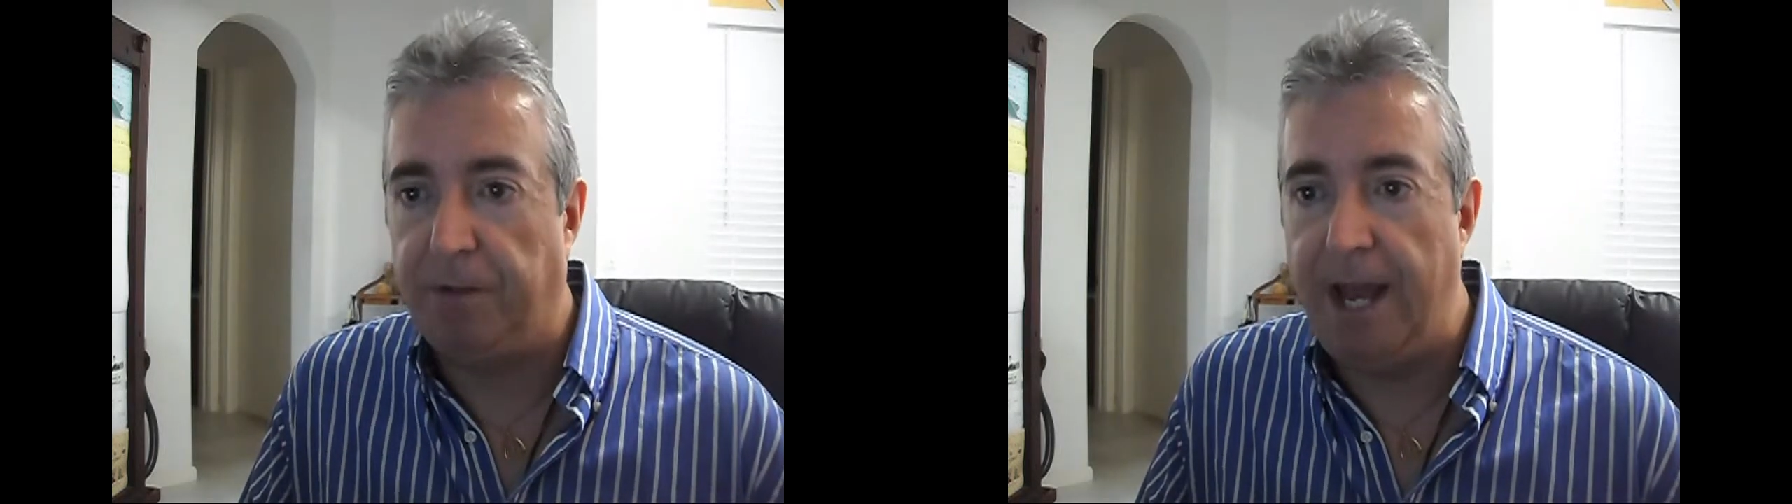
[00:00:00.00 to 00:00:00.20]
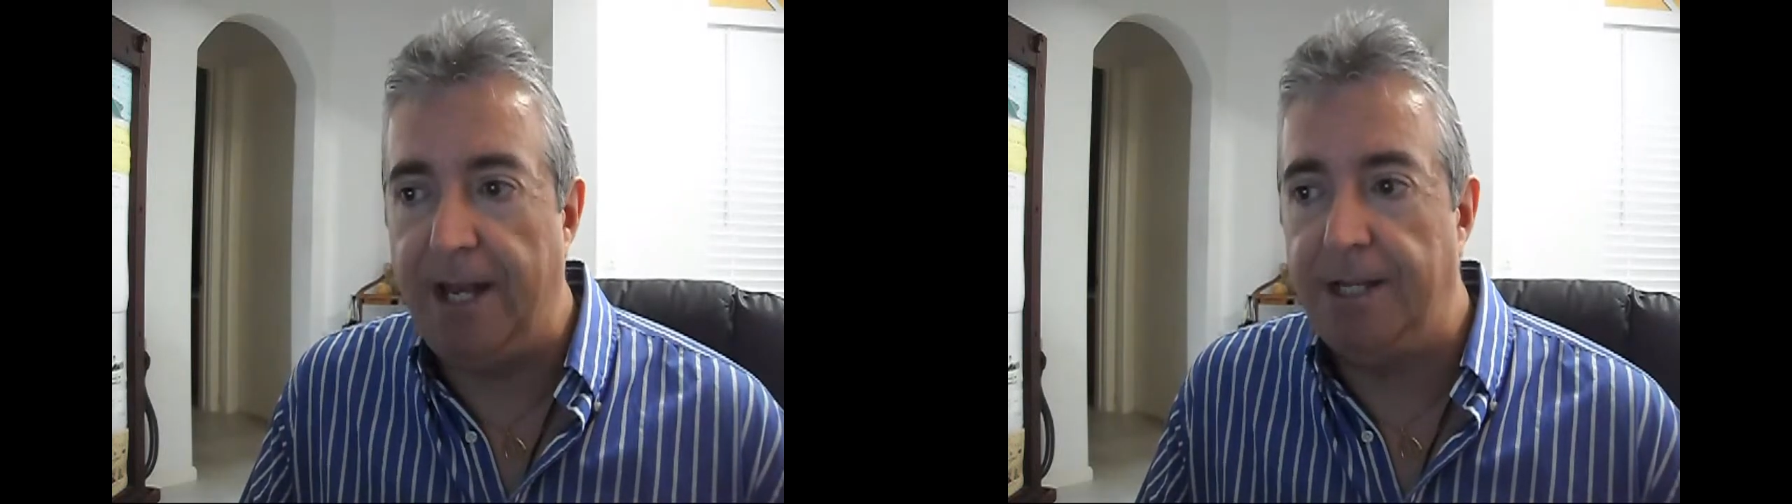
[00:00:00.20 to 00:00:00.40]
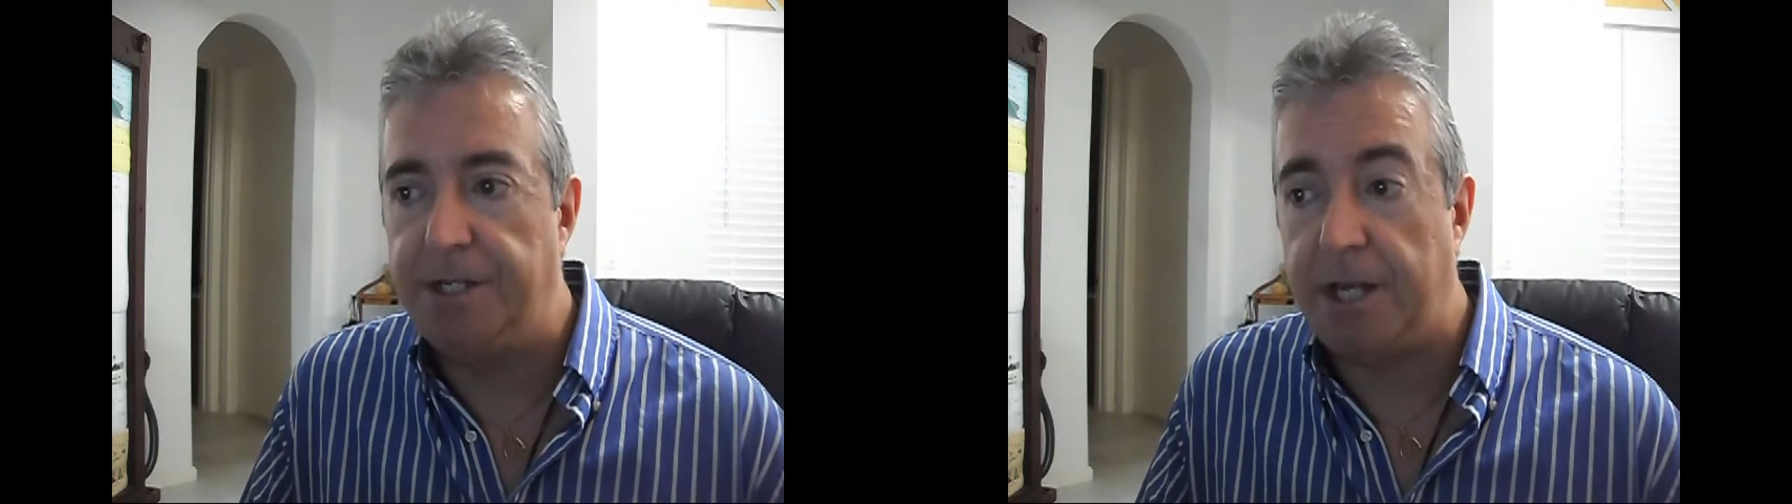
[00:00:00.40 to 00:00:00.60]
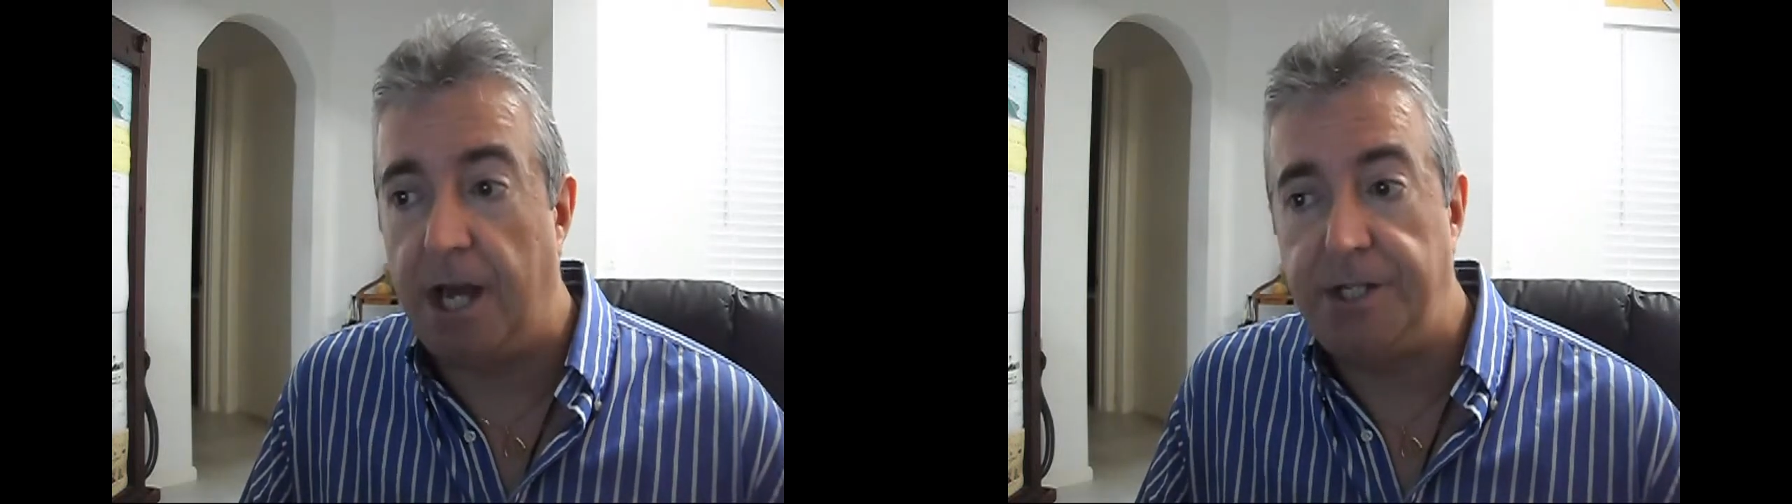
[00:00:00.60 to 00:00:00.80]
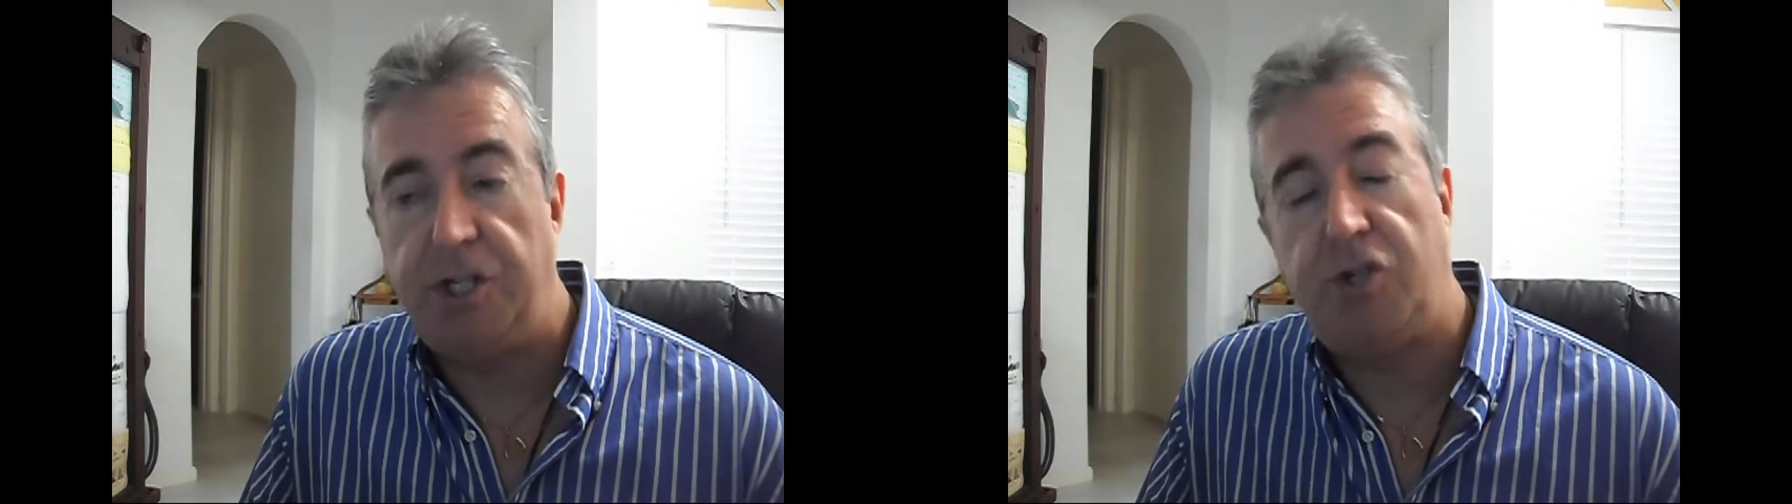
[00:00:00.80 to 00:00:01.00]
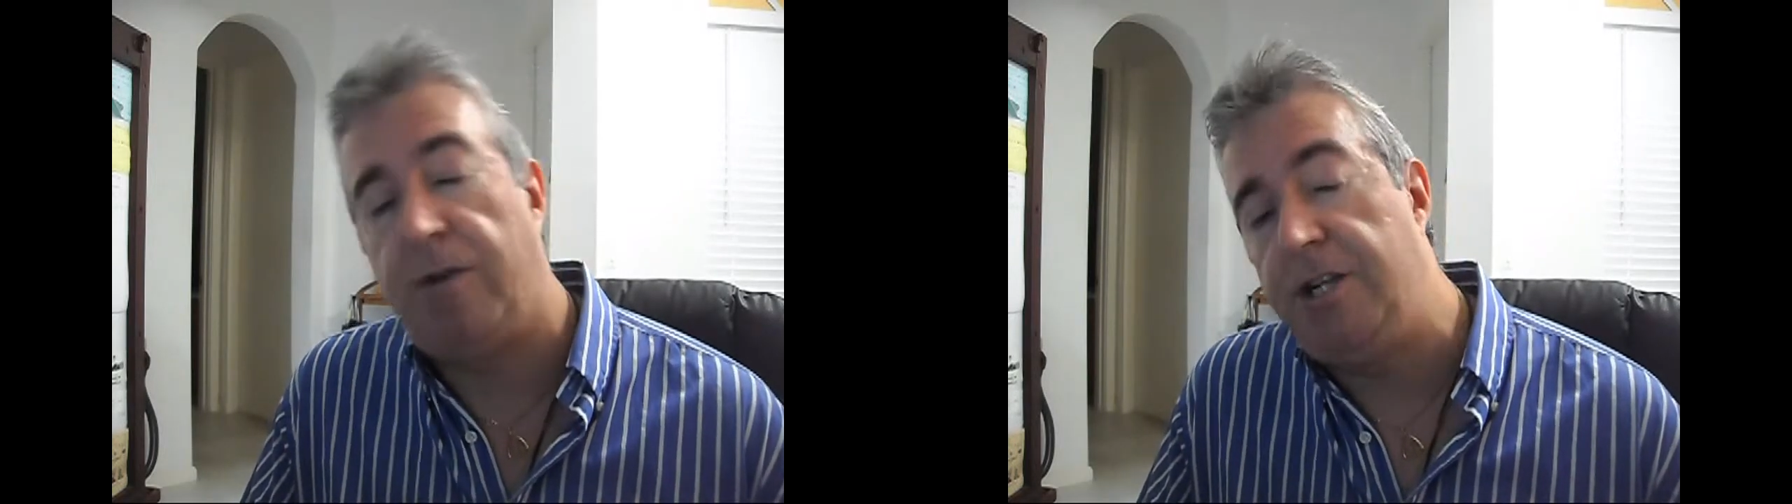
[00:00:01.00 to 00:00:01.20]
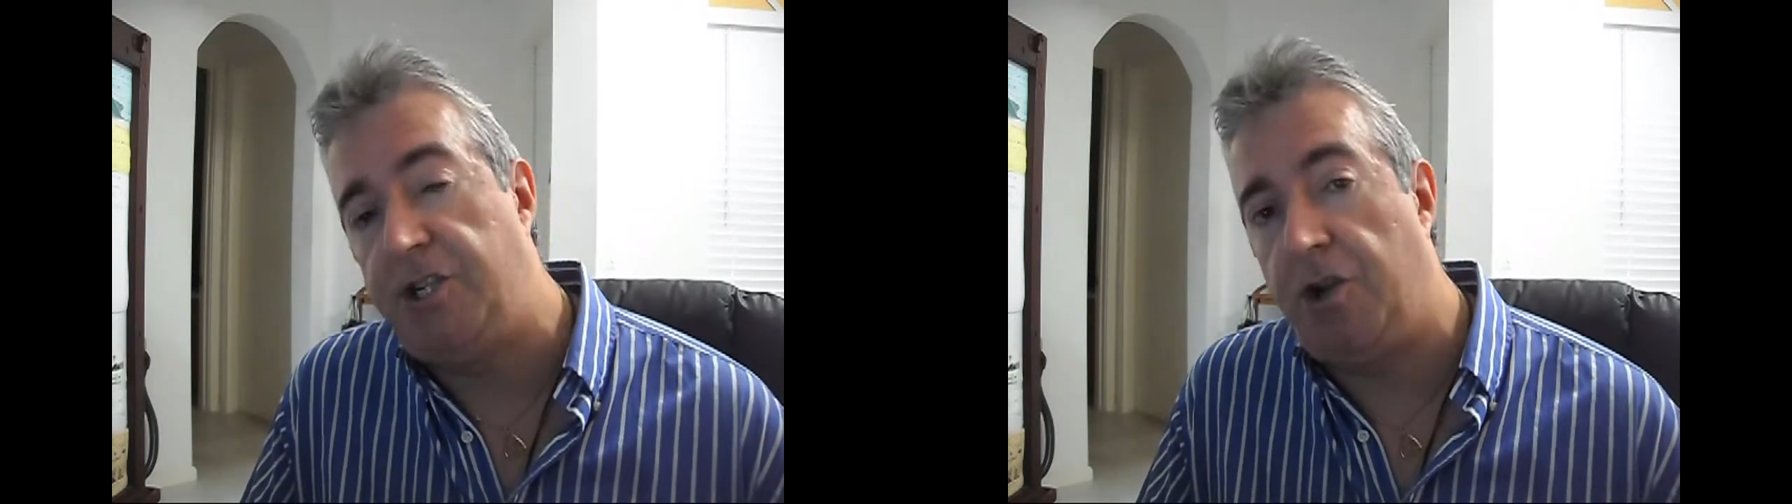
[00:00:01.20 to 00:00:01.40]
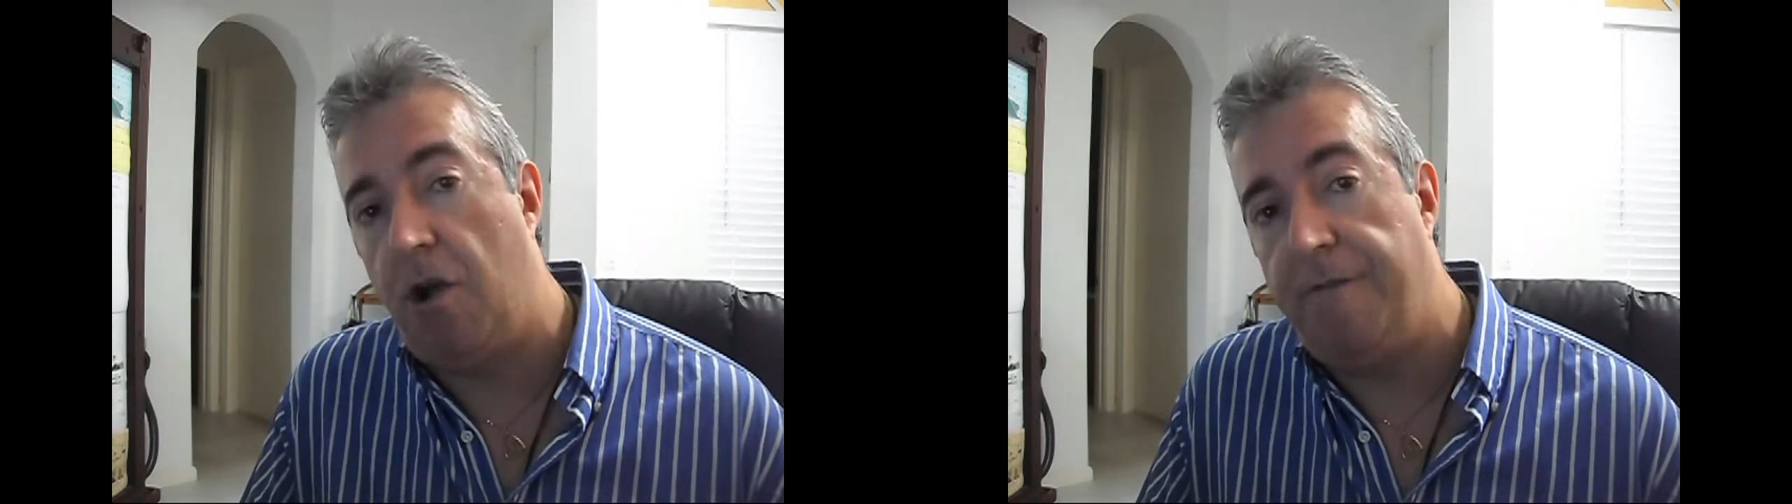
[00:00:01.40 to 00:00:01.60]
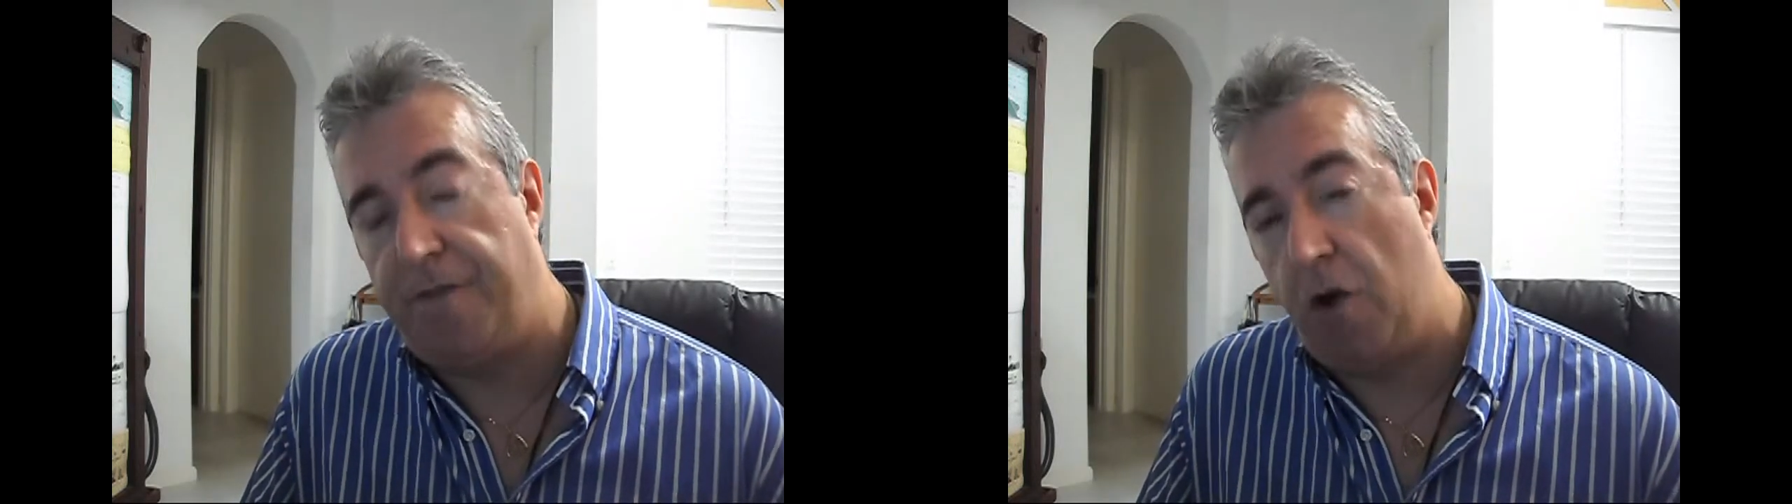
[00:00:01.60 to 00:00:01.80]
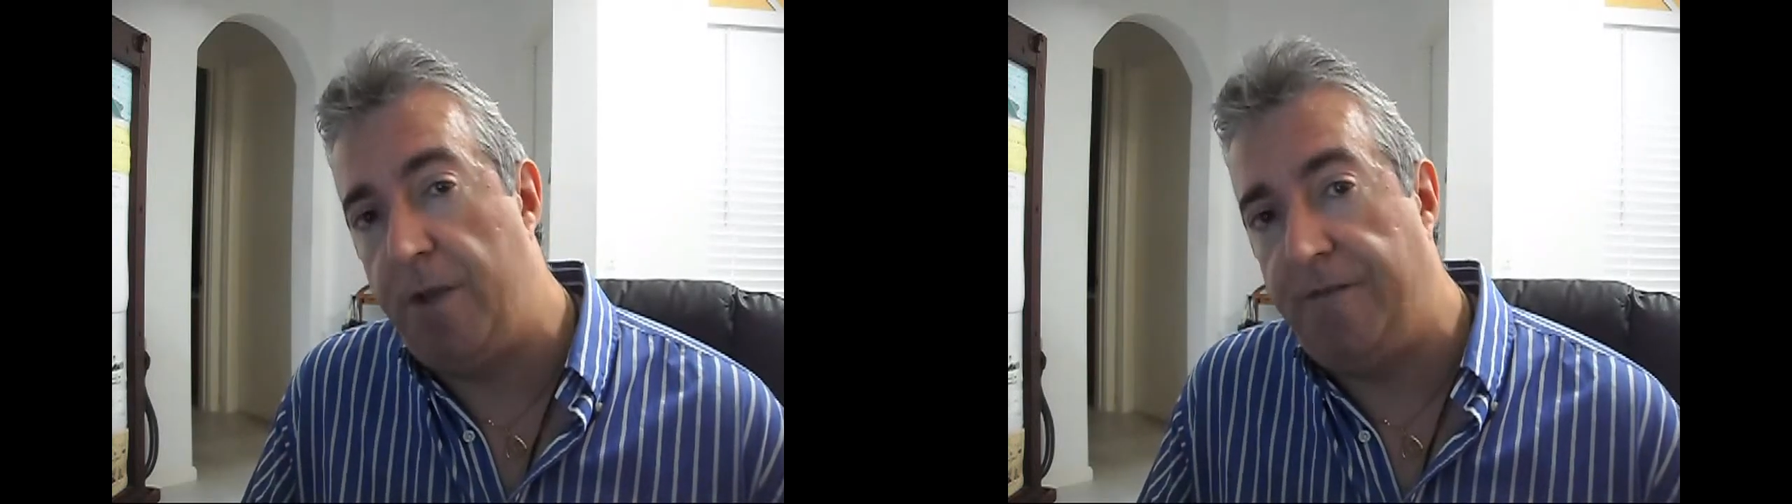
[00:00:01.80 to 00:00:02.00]
planning is concentration on
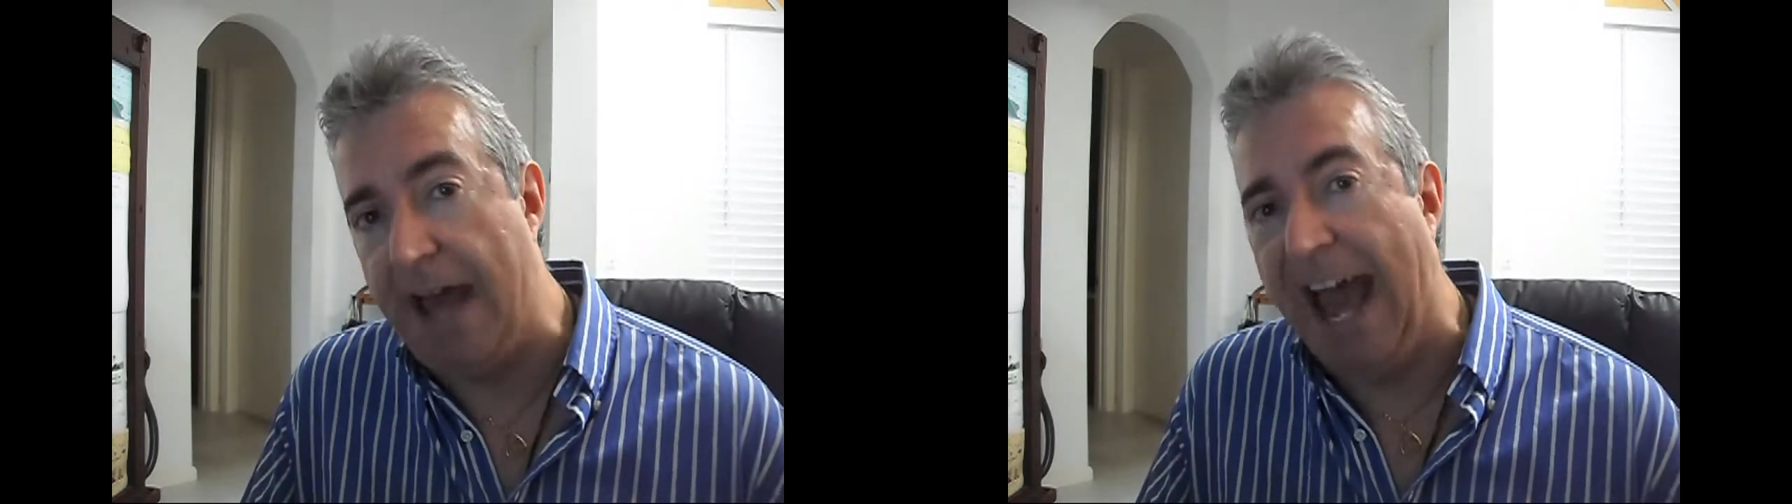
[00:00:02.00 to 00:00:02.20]
affirmative